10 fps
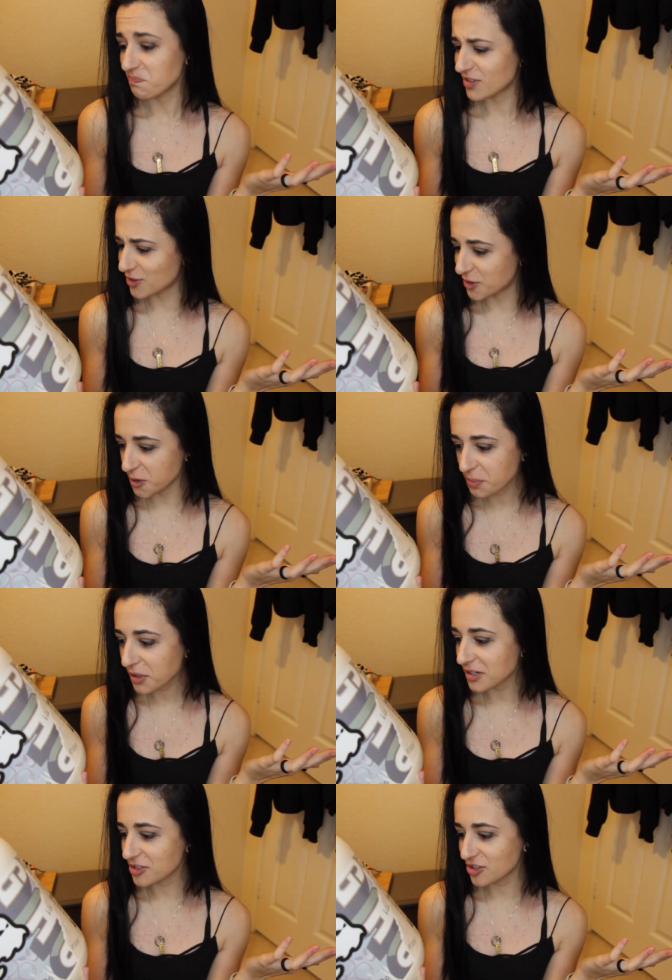
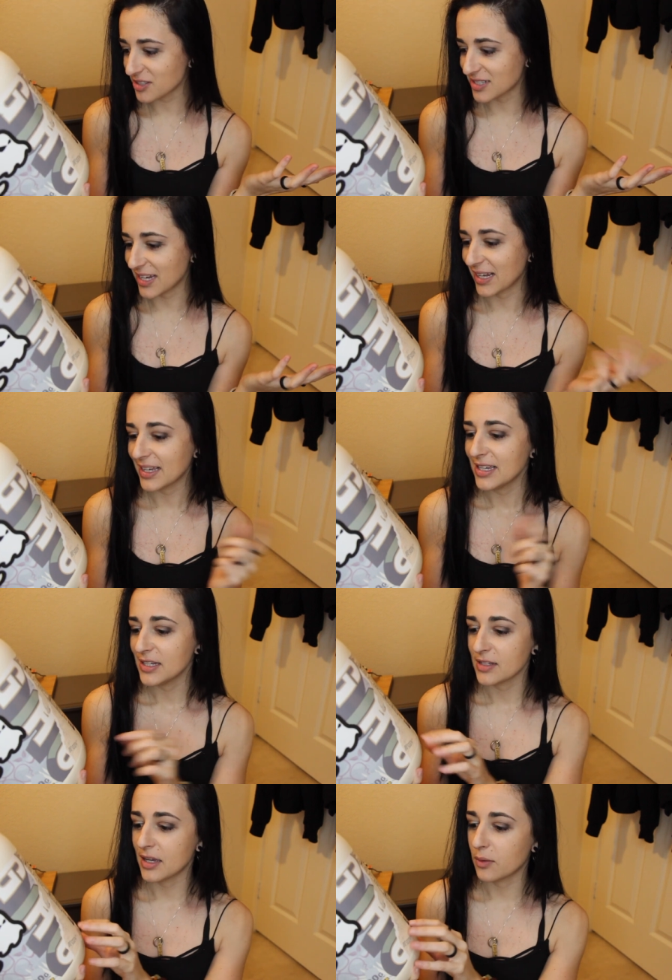super interesting.
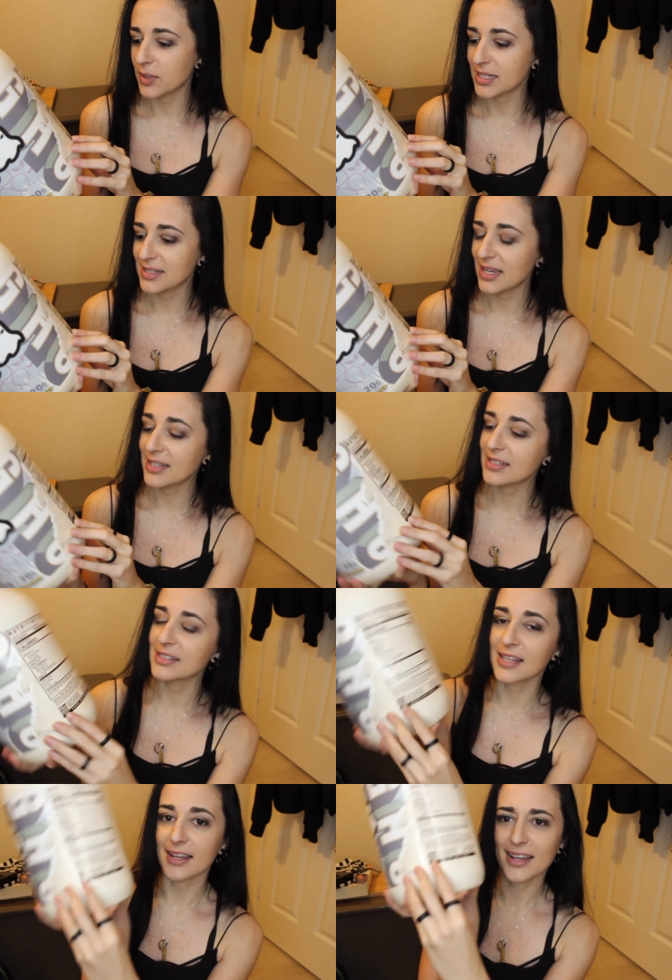And what it says,
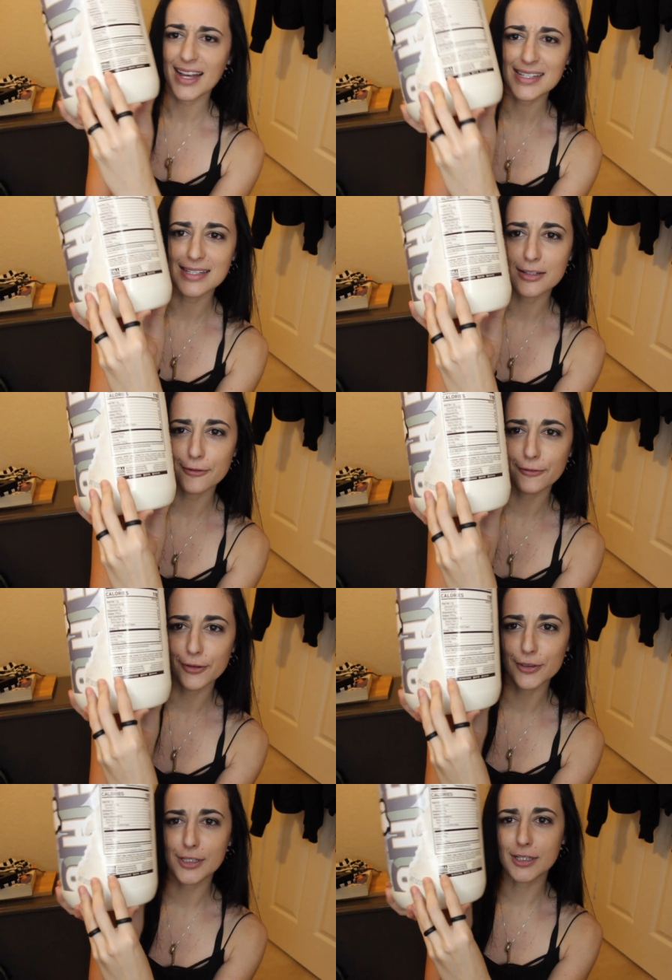it's like, it has this little
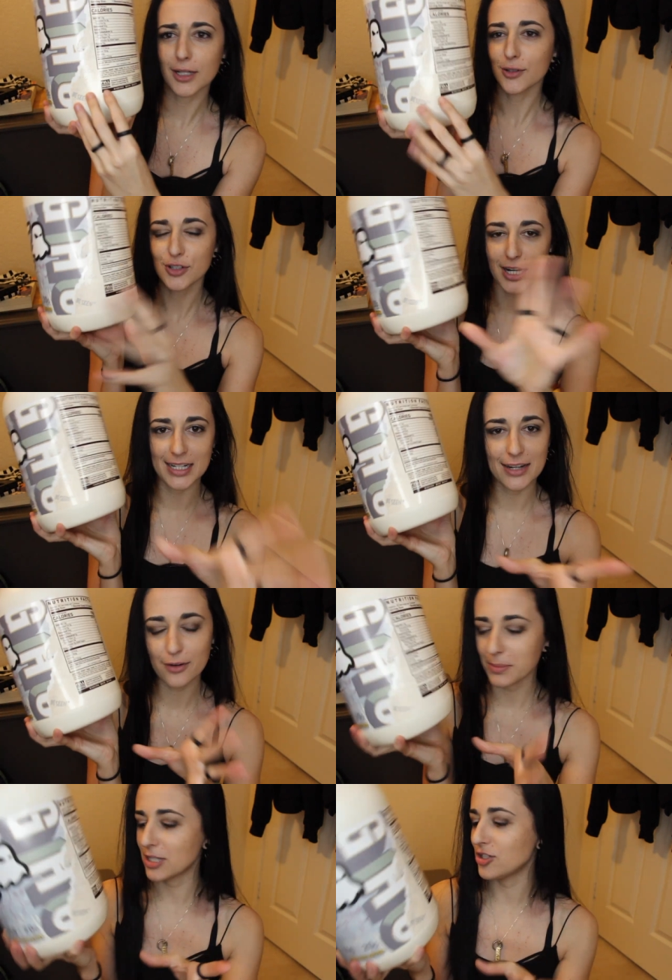full disclosure. I
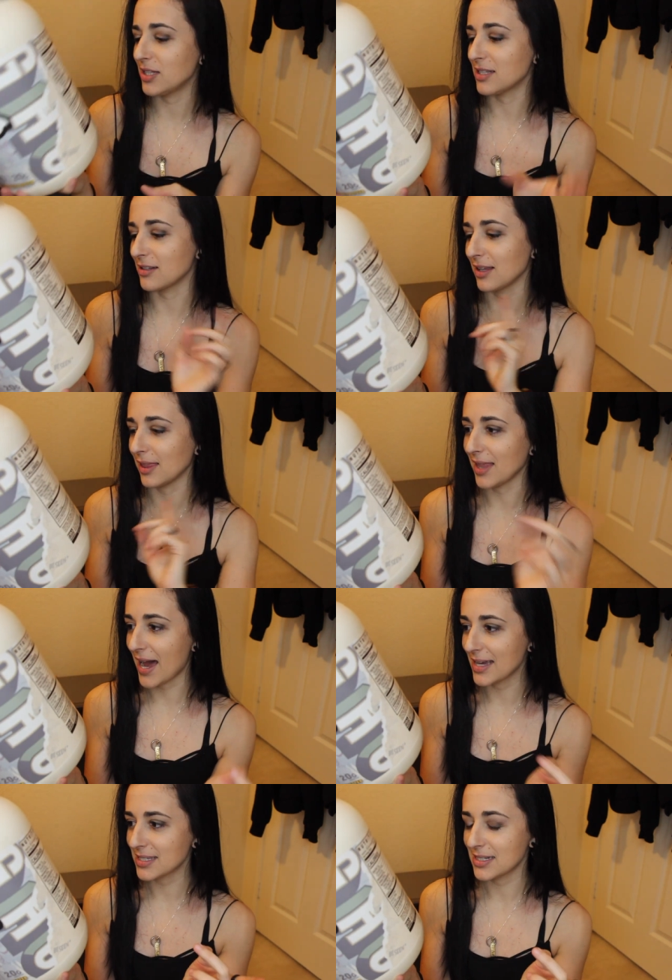never mentioned this on the
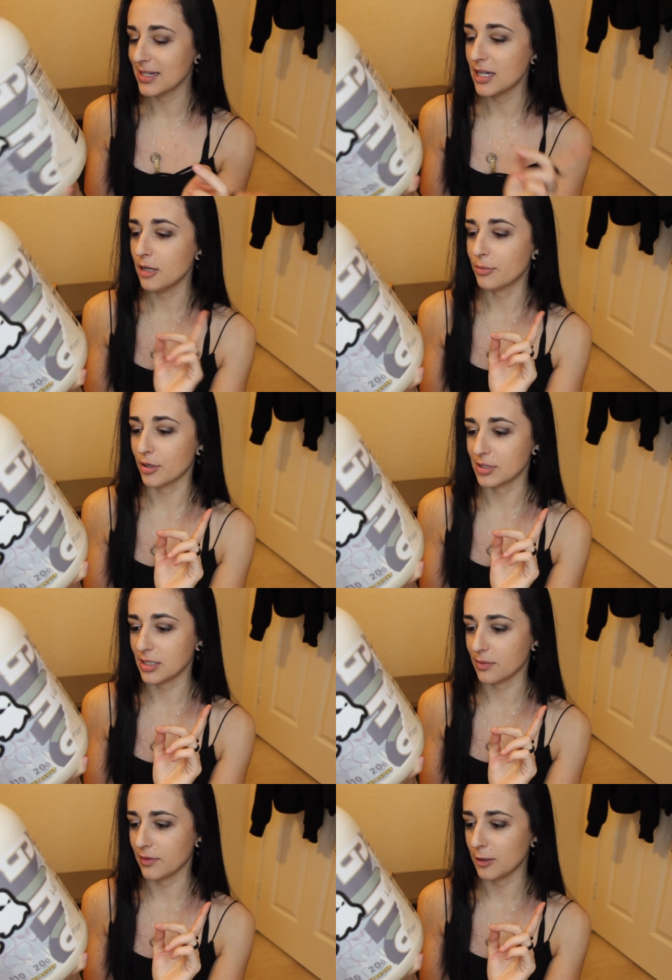last
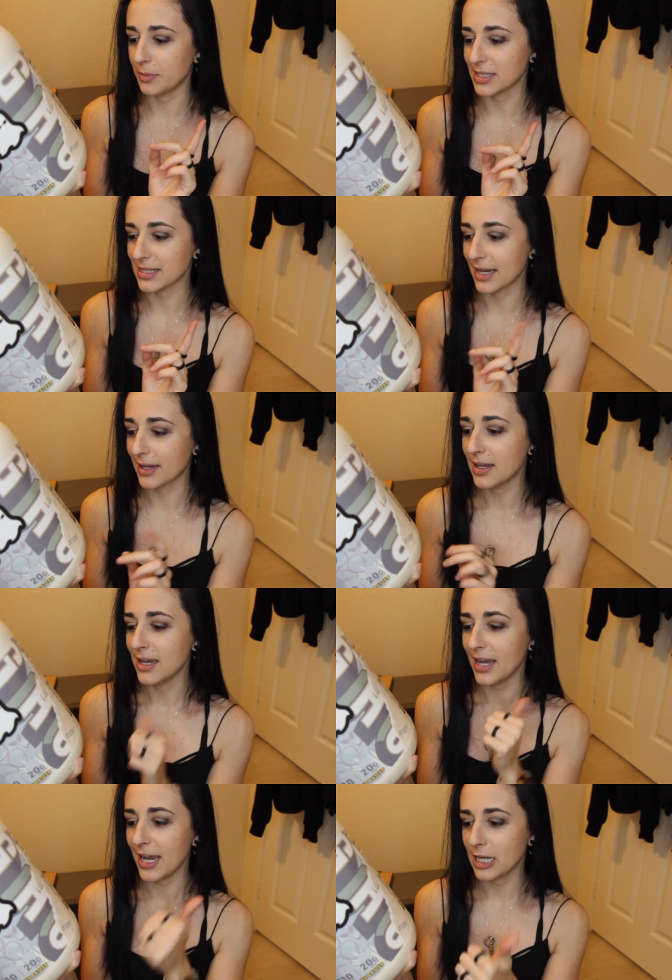protein review, but it's like
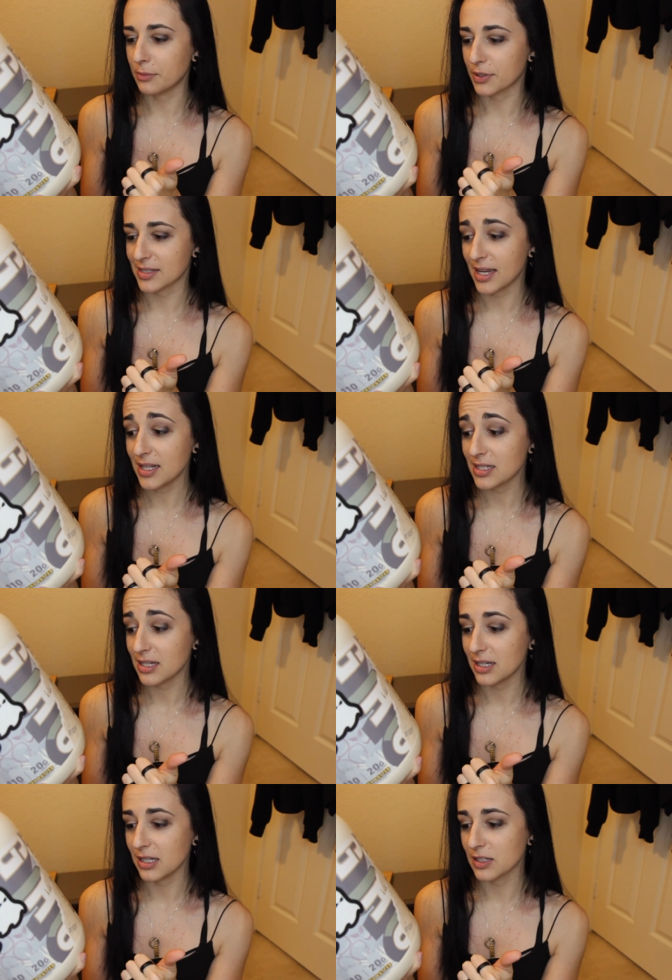
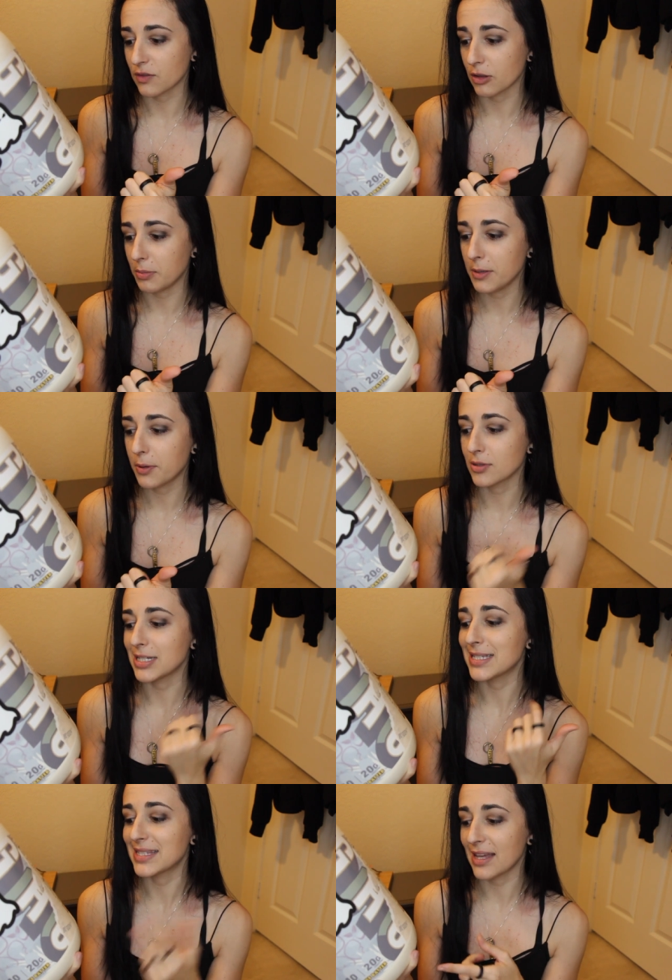80% is from the pea
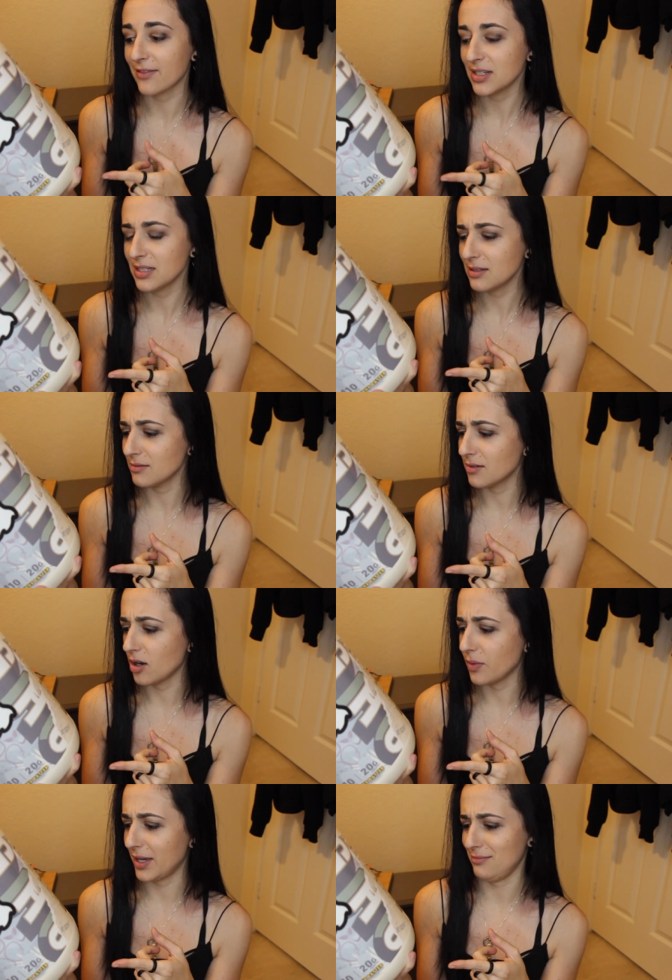protein, 7,
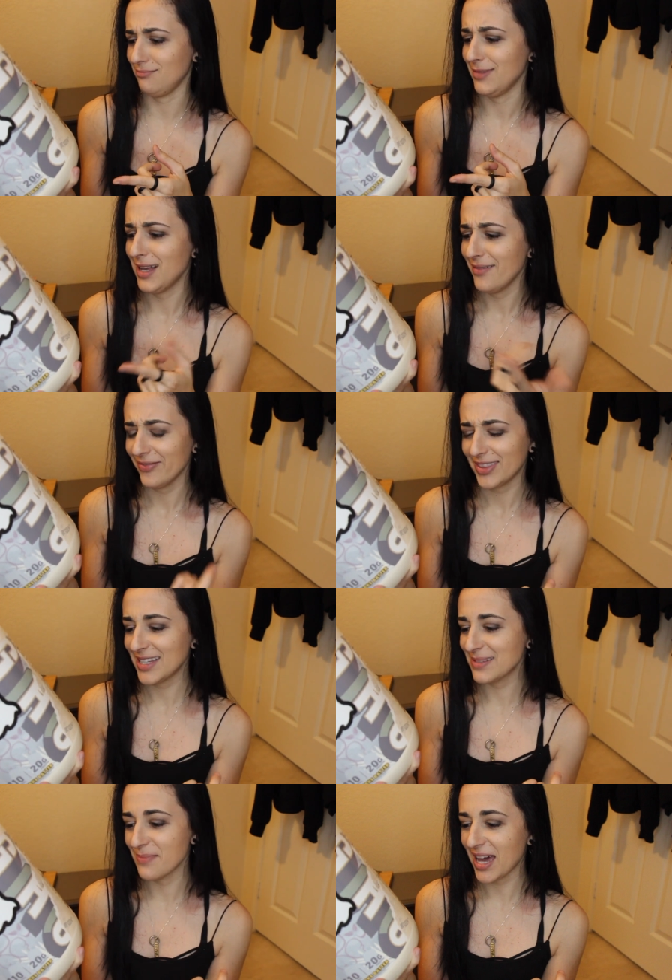oh wait.
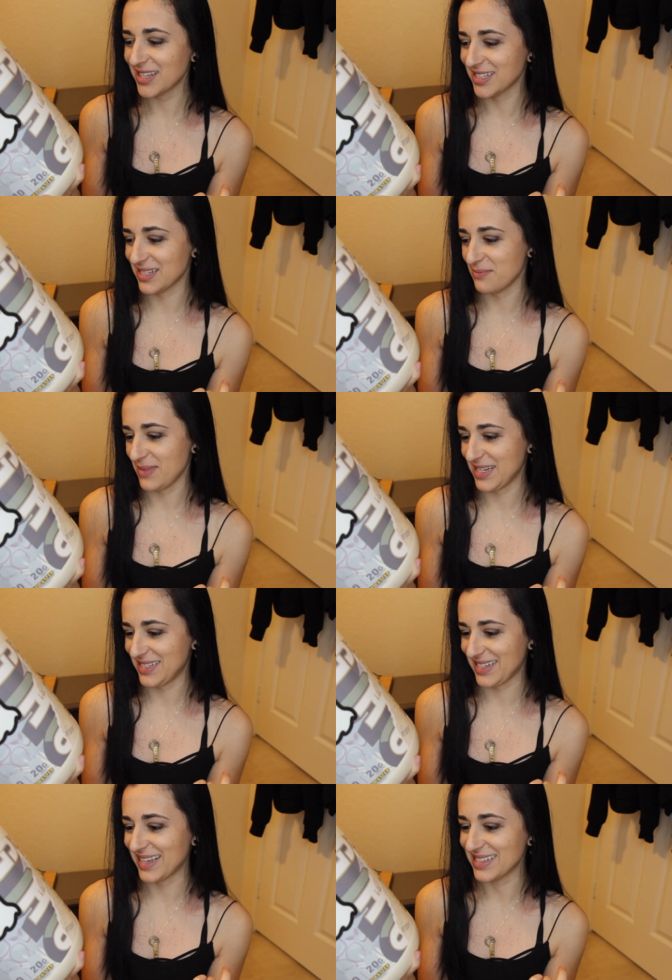This math doesn't make
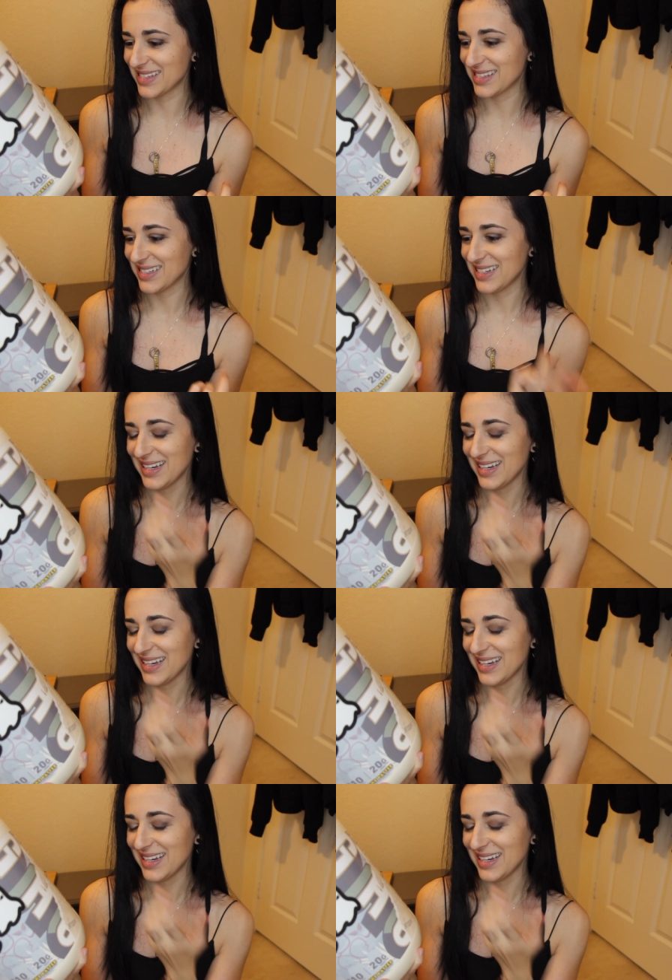sense.